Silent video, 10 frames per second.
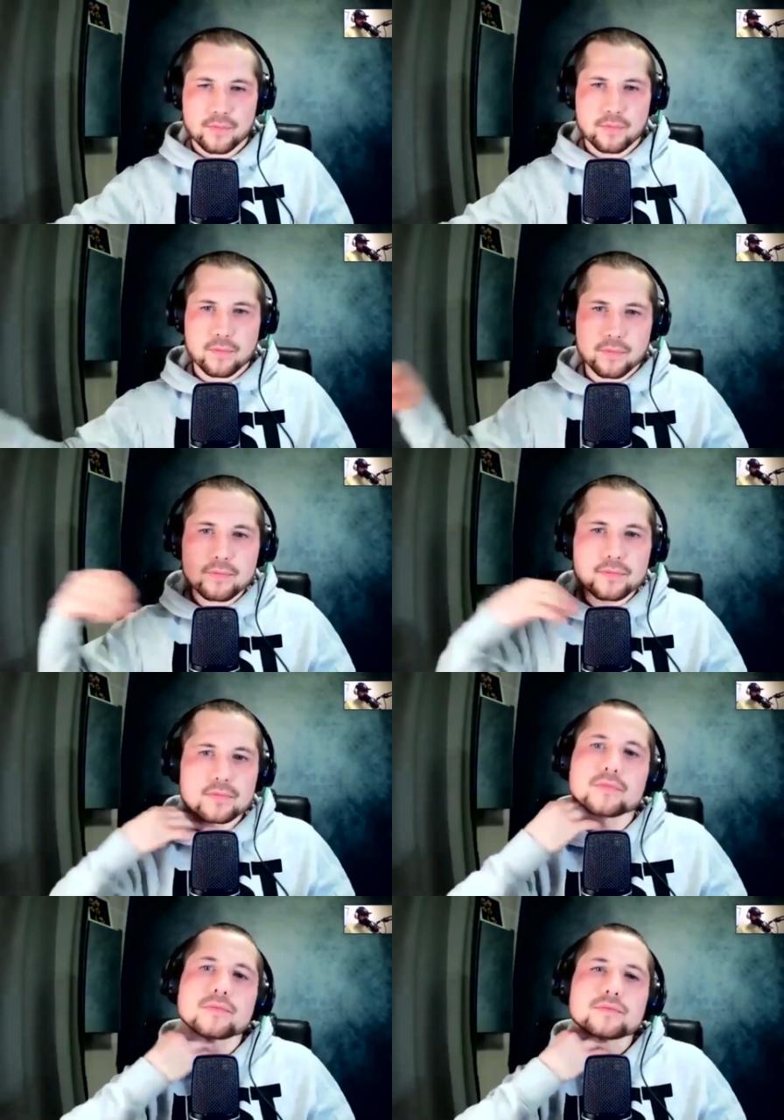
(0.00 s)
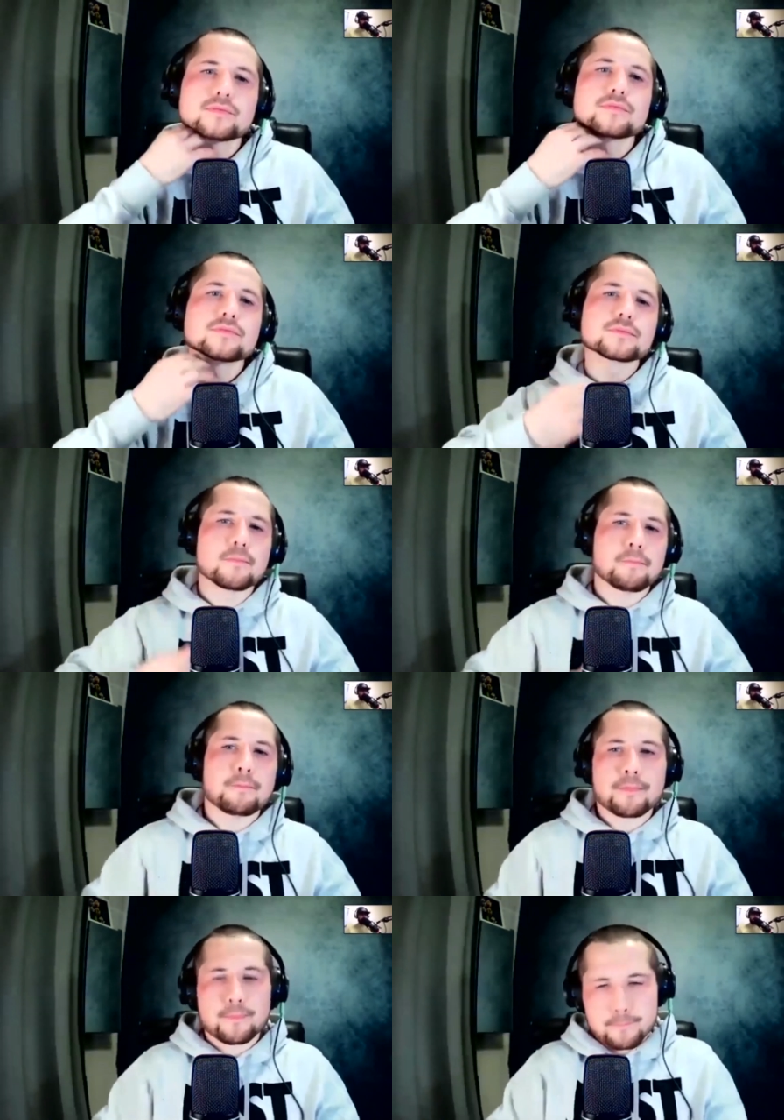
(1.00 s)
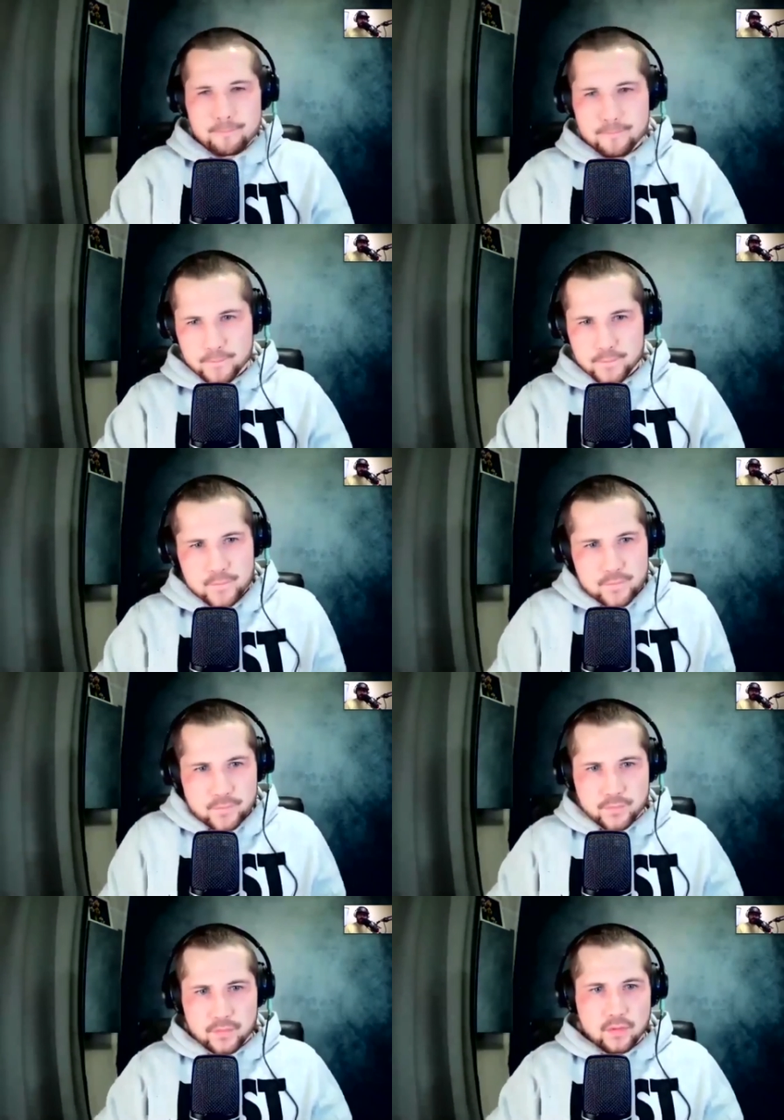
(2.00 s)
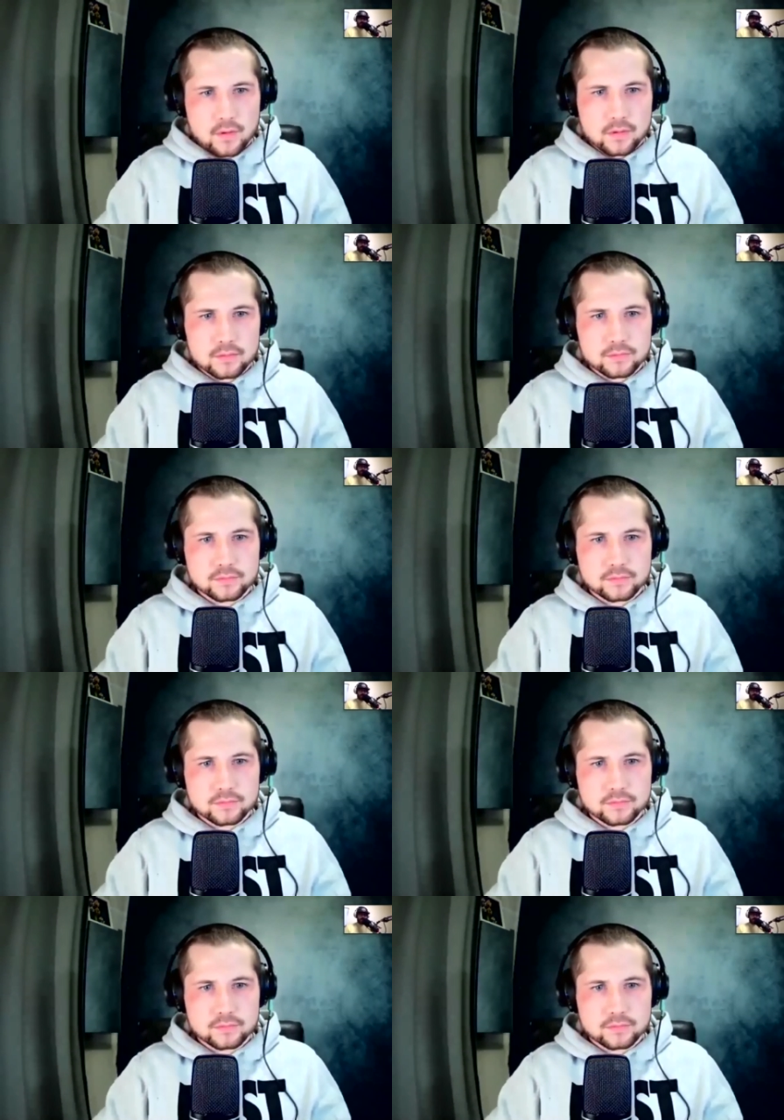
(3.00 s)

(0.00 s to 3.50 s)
But we need to get into some fights for this weekend. You have UFC Vegas